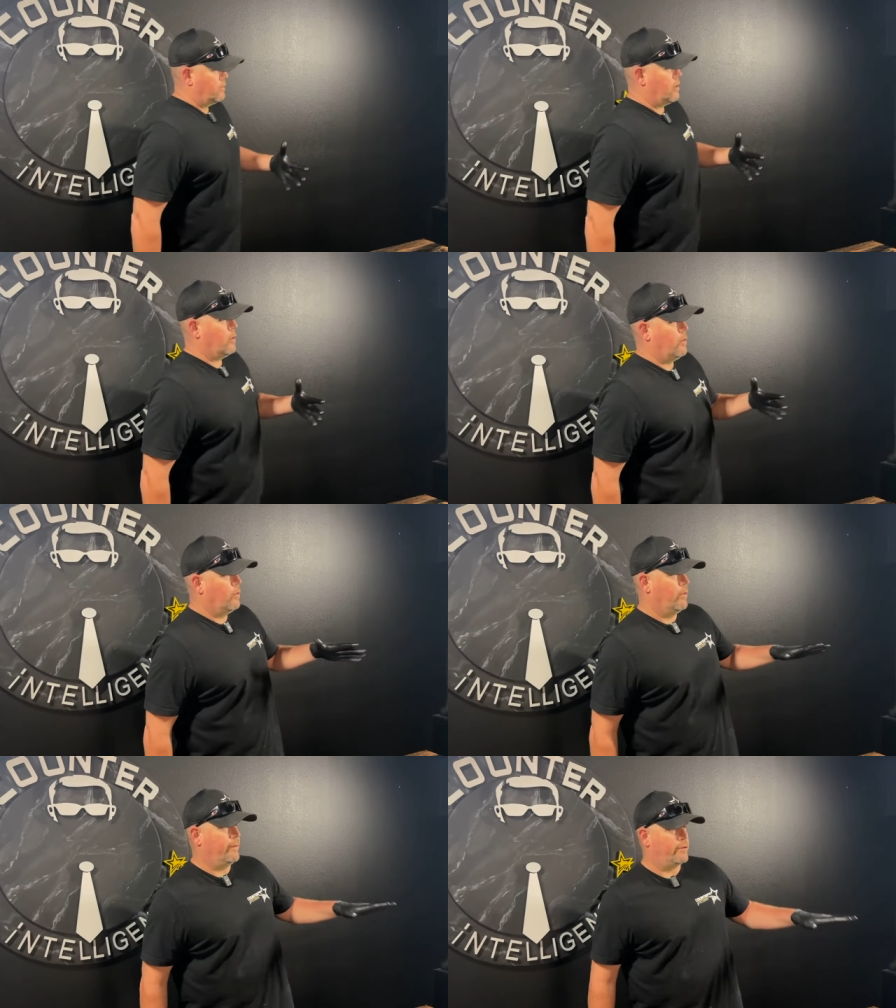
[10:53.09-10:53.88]
So
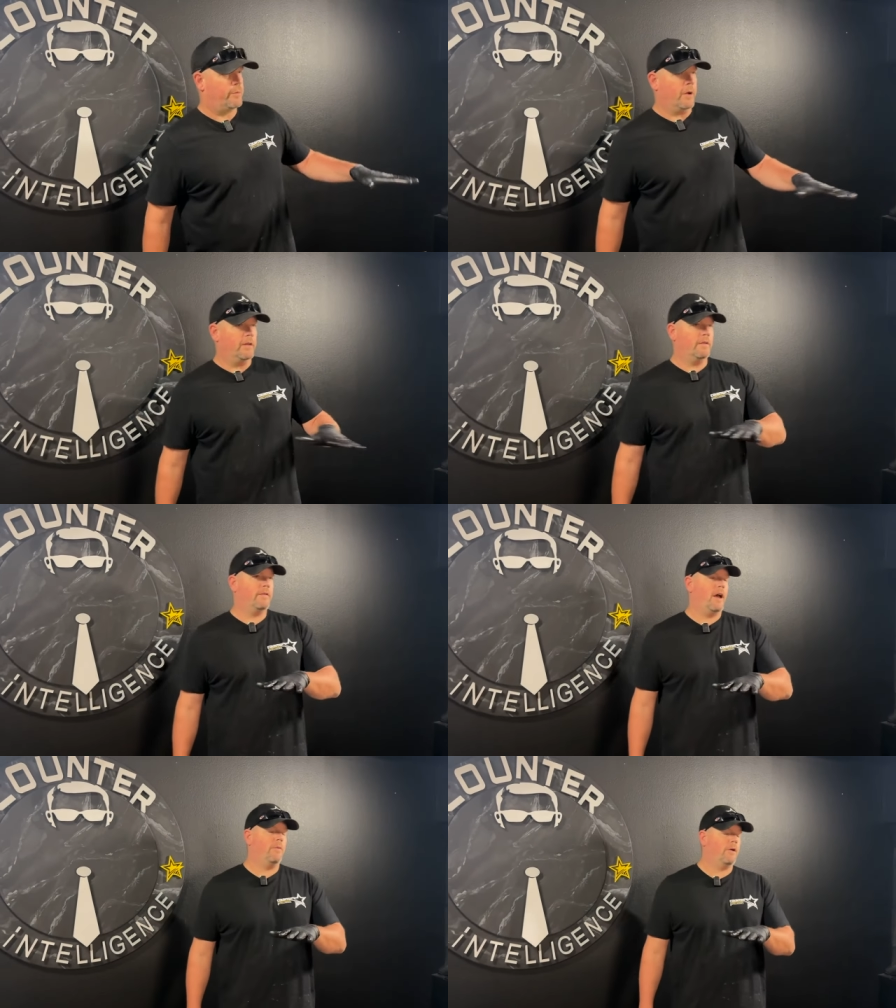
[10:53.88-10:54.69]
we've spread this
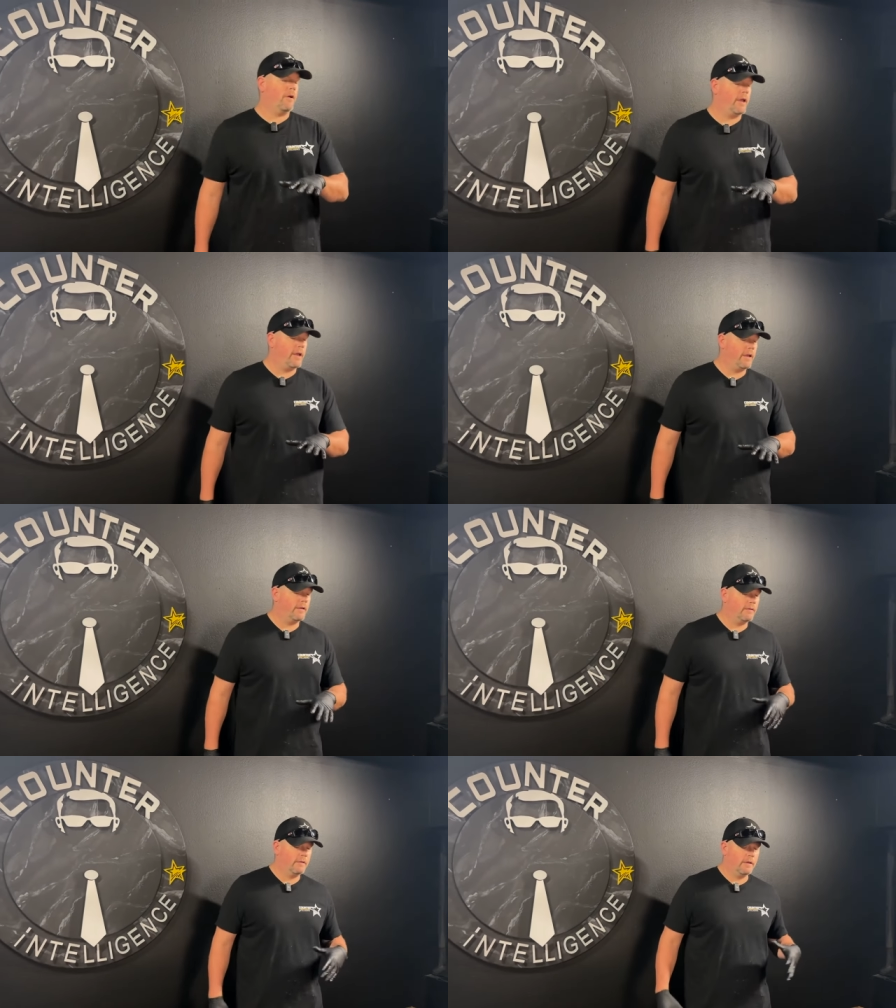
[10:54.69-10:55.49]
out with our
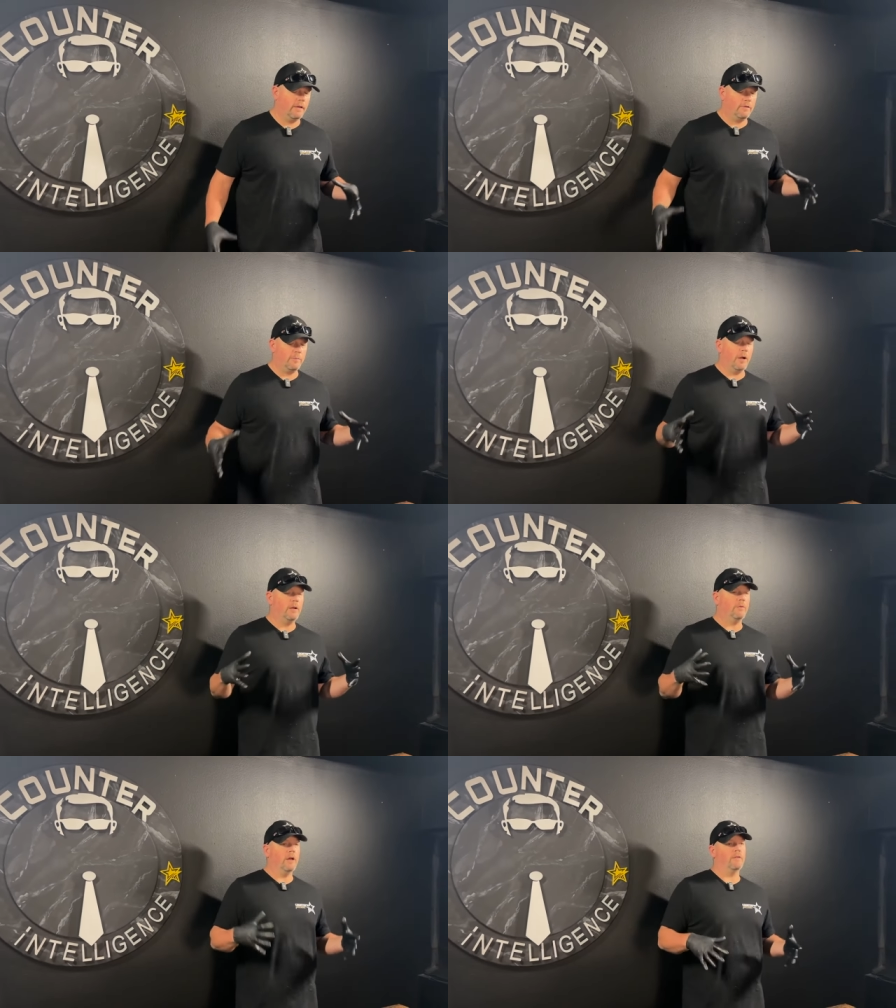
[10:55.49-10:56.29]
hand and sprayed
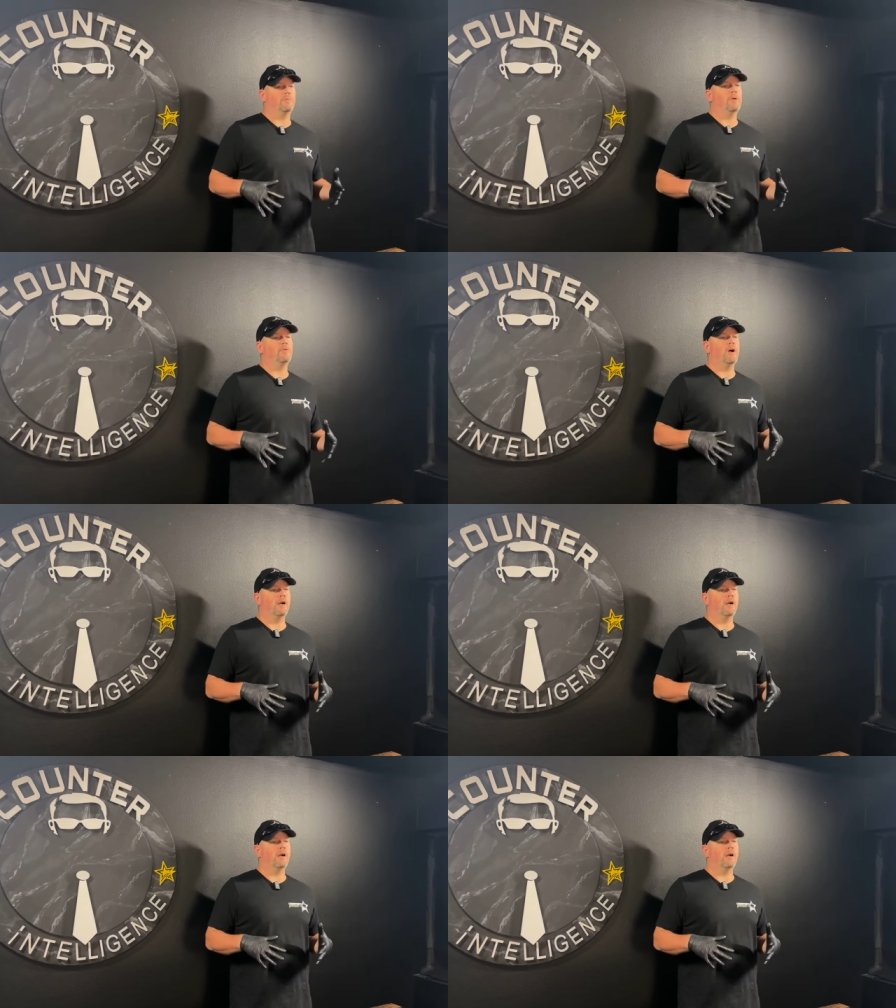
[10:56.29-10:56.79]
it with isopropyl